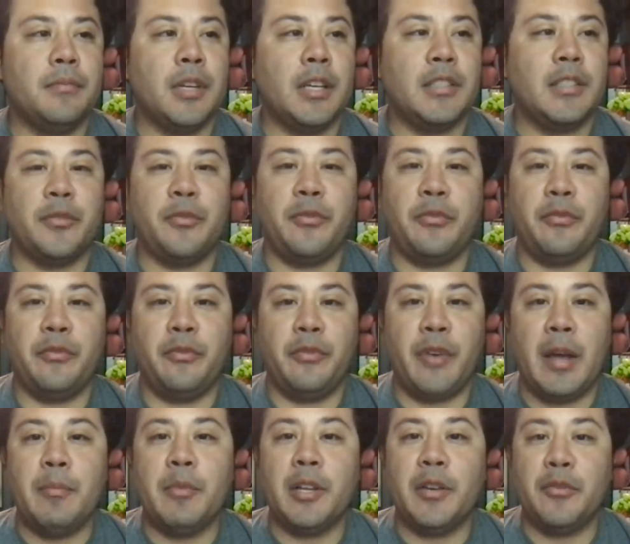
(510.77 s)
it's a
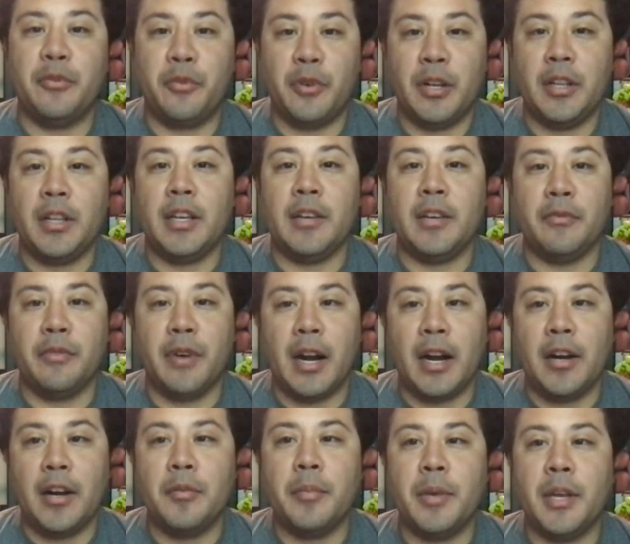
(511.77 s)
family friendly
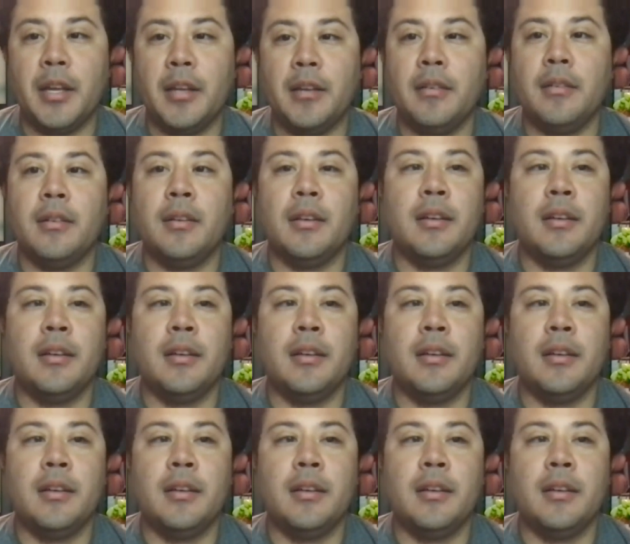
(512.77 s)
environment.